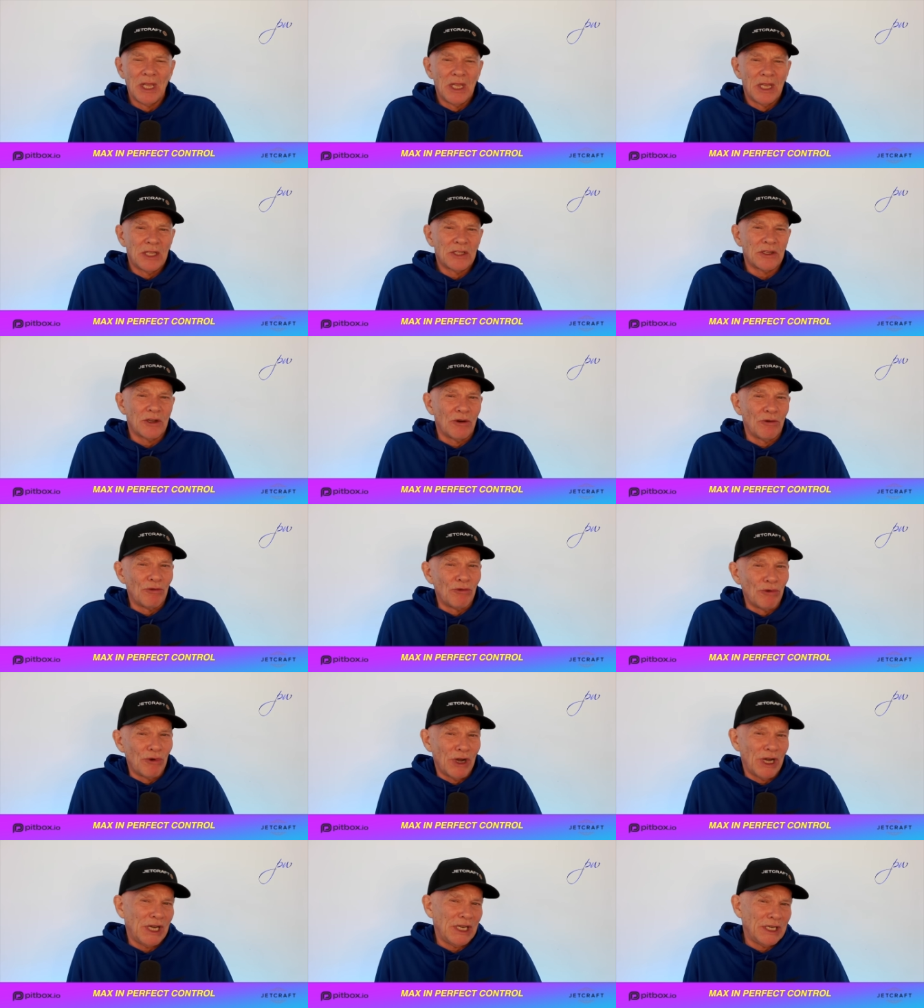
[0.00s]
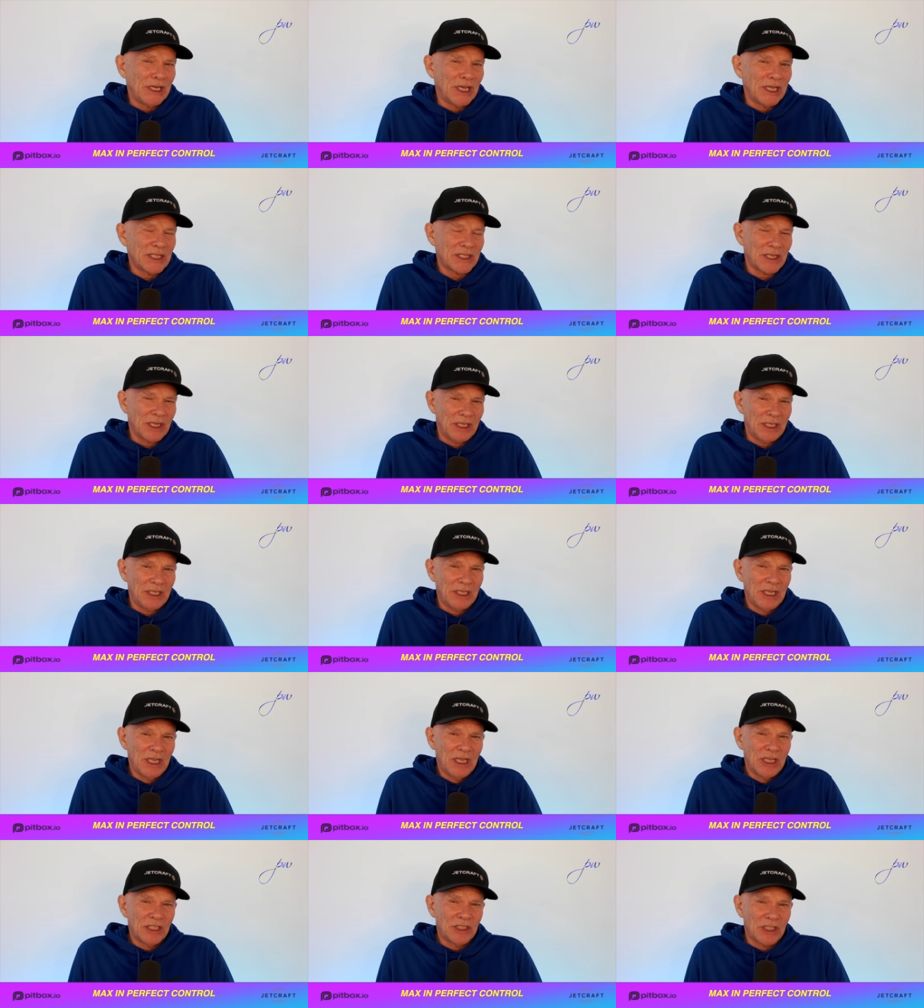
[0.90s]
So really nicely
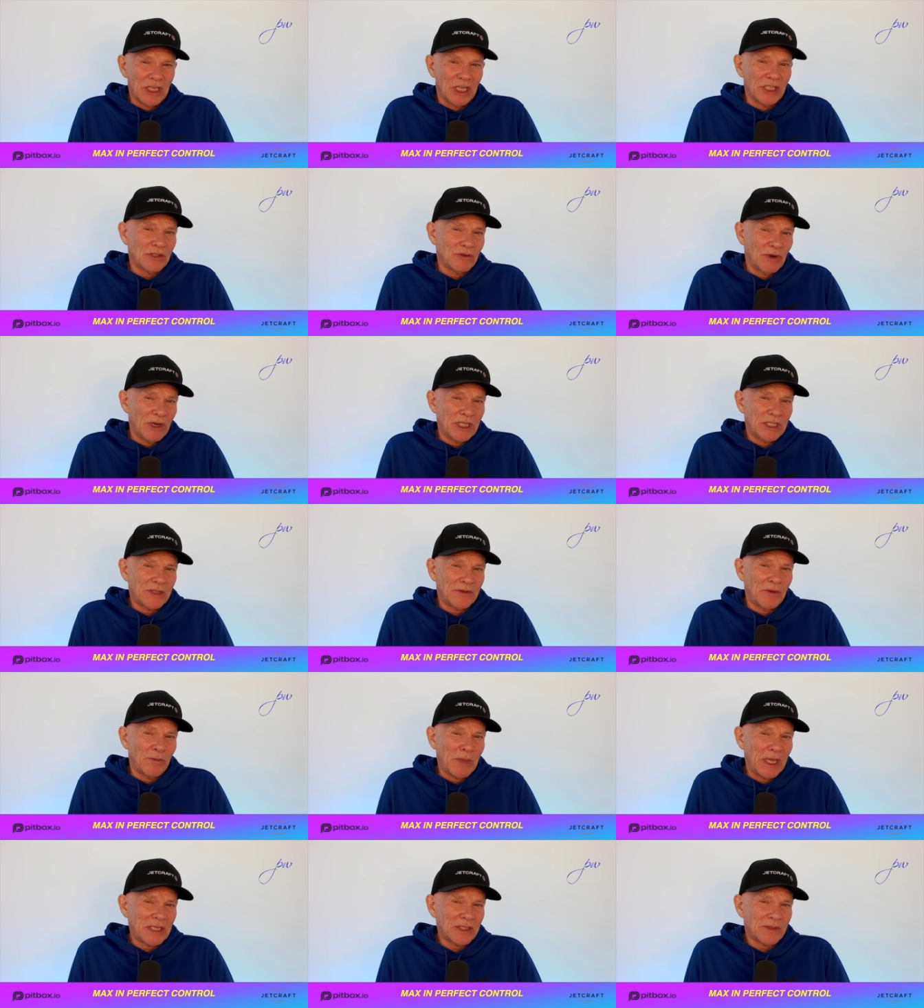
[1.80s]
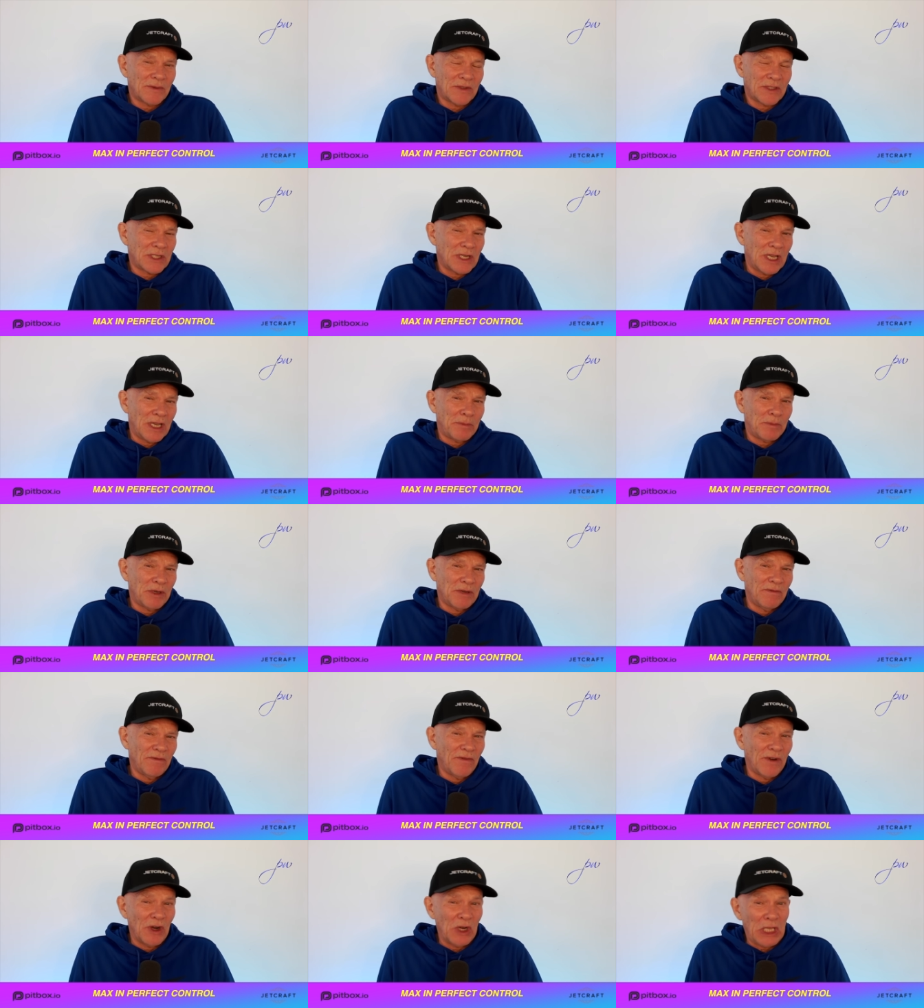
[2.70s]
judged race for Max
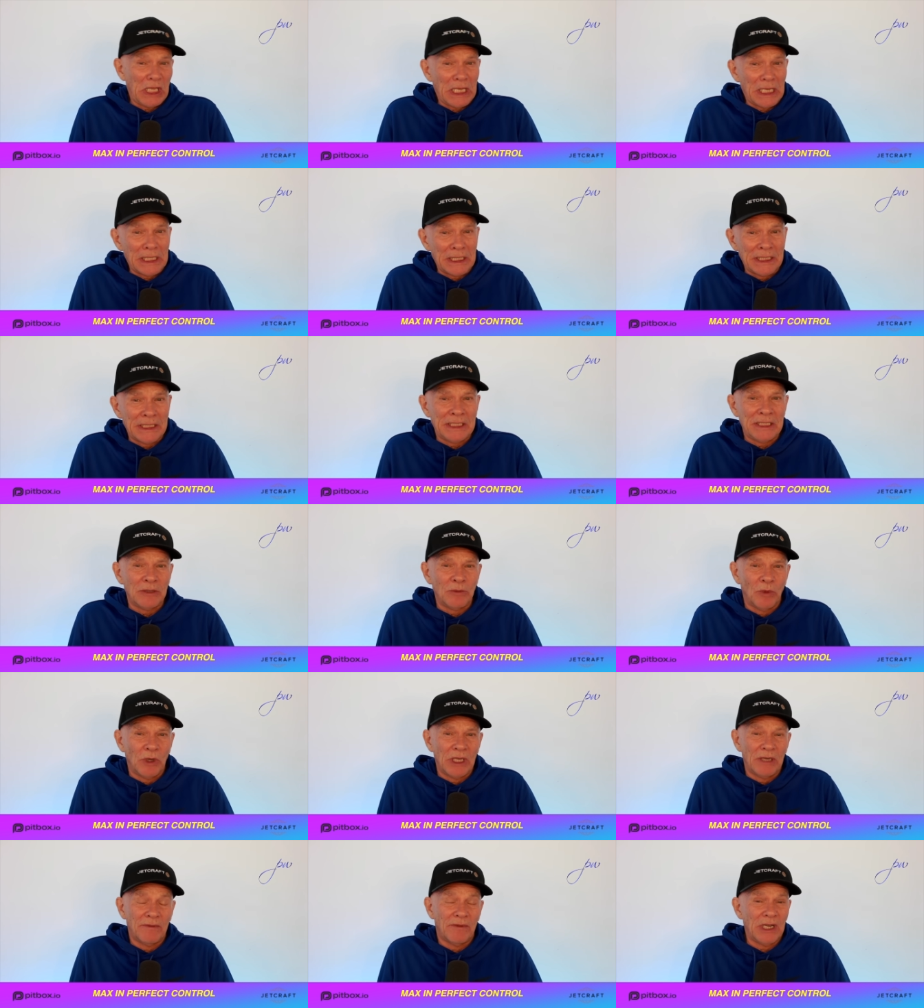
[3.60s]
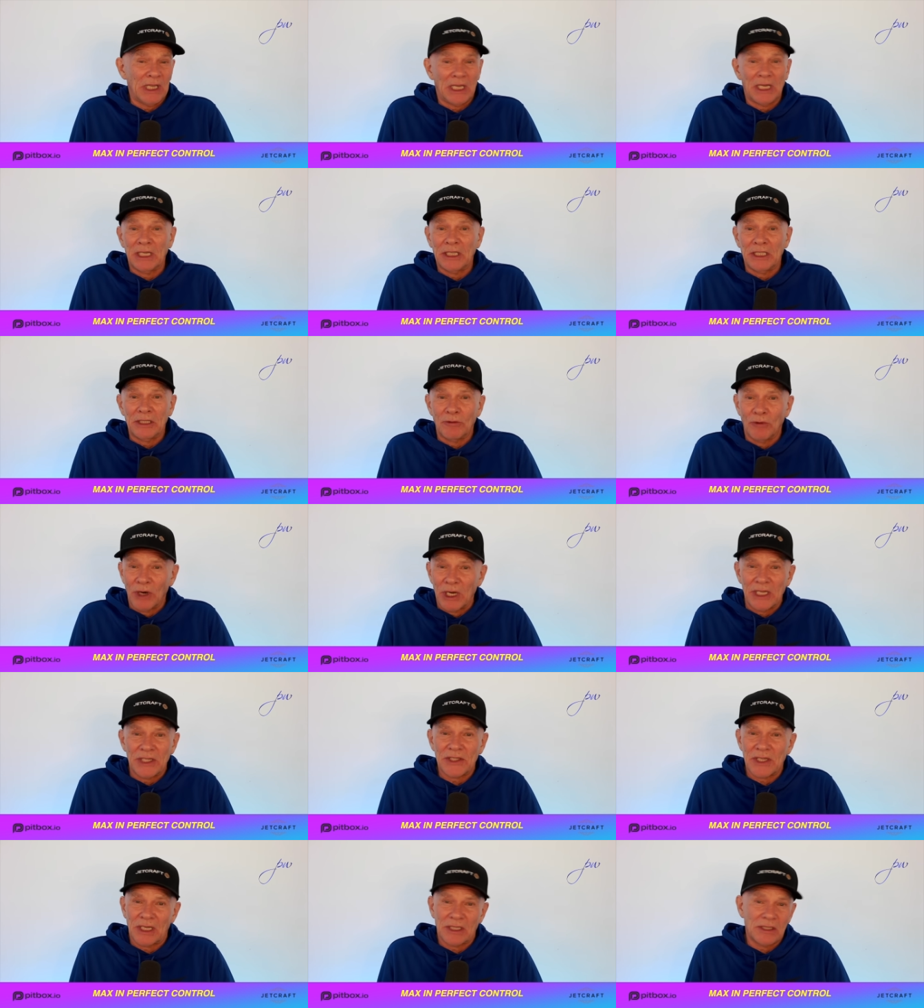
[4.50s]
Verstappen. Very clean win, very clean
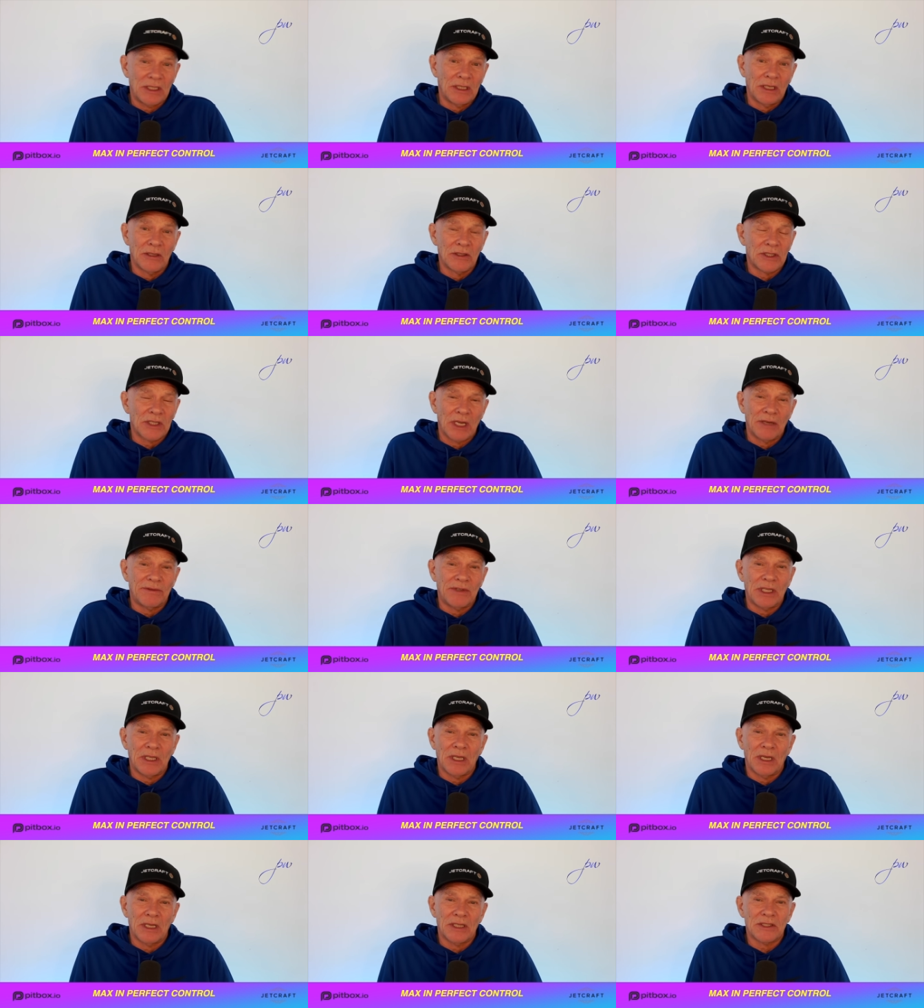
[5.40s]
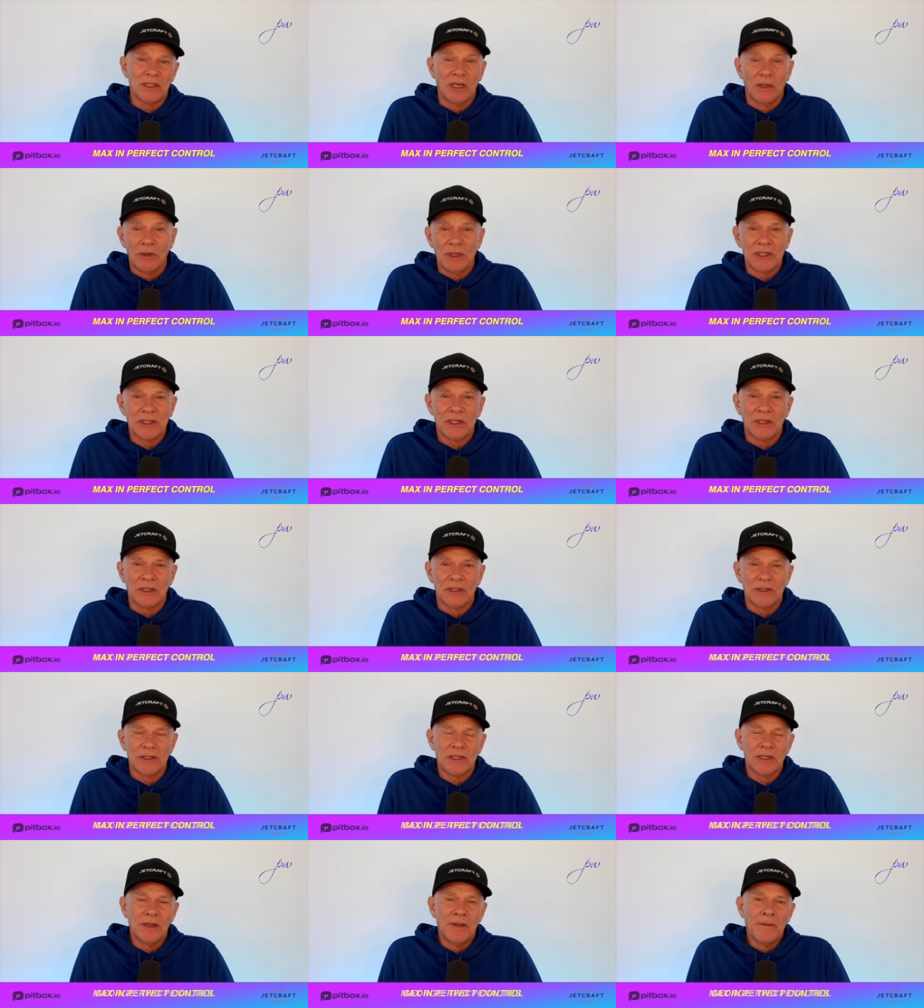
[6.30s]
race, actually. No safety cars, no
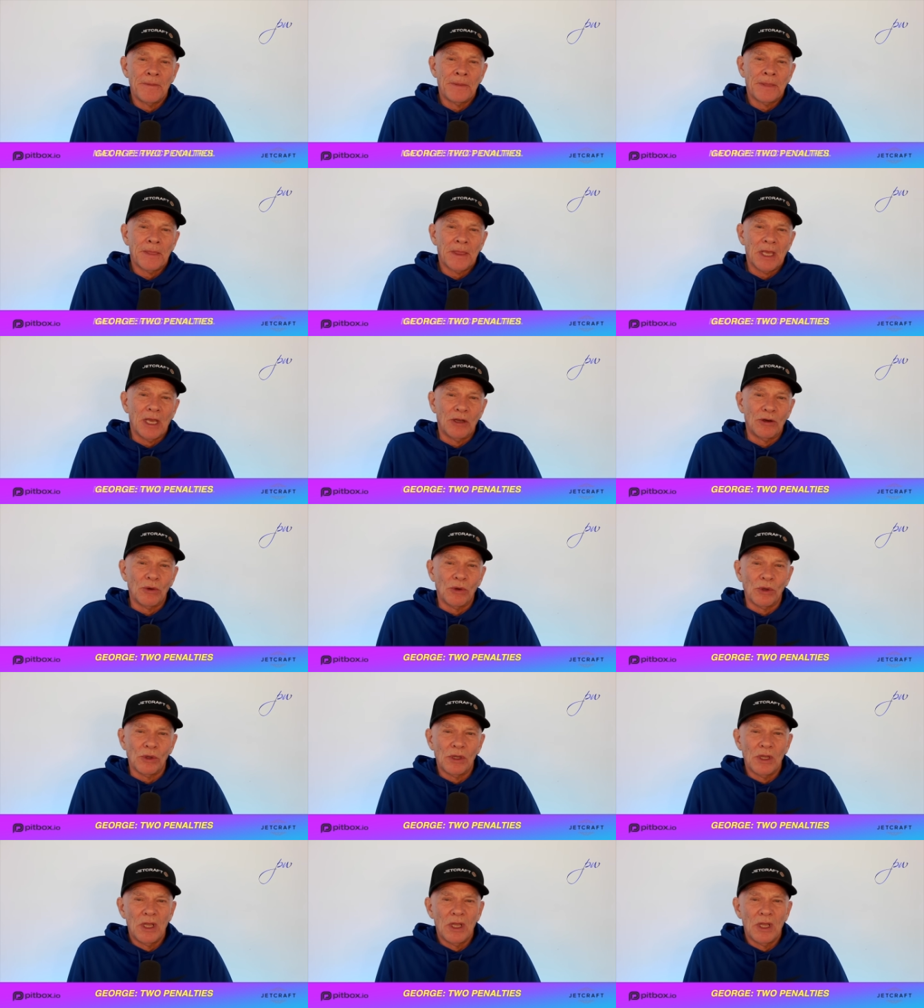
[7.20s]
incidents at all,